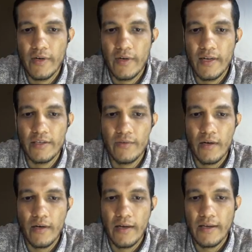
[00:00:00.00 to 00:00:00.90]
tell this
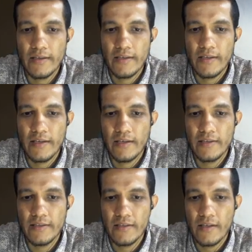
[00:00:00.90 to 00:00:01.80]
one, I can say here
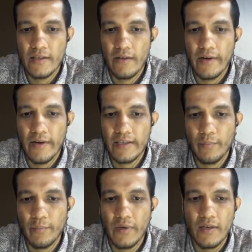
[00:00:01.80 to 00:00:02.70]
an
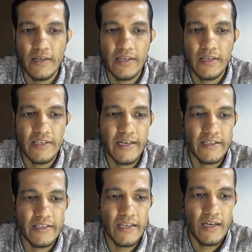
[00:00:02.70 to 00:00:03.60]
example, that is jet
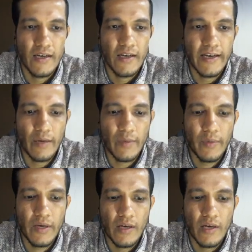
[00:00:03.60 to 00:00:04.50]
engine can
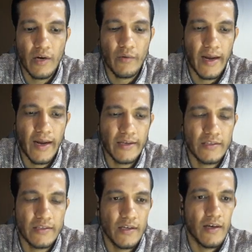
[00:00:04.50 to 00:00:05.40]
be
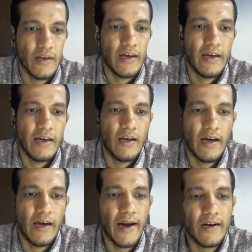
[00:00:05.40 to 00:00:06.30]
utilized.
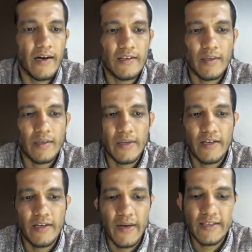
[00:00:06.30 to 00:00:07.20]
And some other
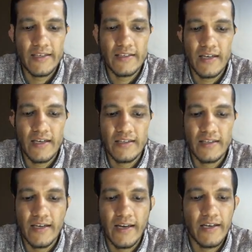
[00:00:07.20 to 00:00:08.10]
applications are
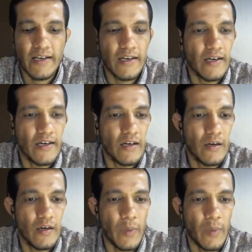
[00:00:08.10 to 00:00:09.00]
there like
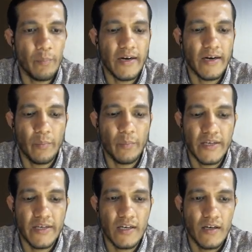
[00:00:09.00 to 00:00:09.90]
pump and
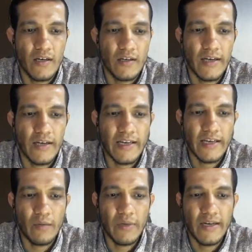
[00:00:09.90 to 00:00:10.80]
compressor that
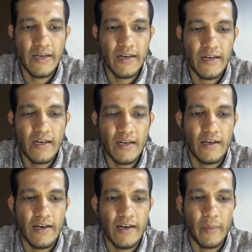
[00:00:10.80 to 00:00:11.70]
can be written under
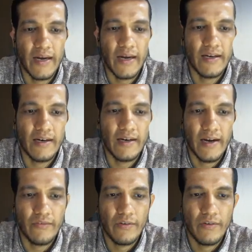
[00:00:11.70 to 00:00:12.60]
like mechanical drive.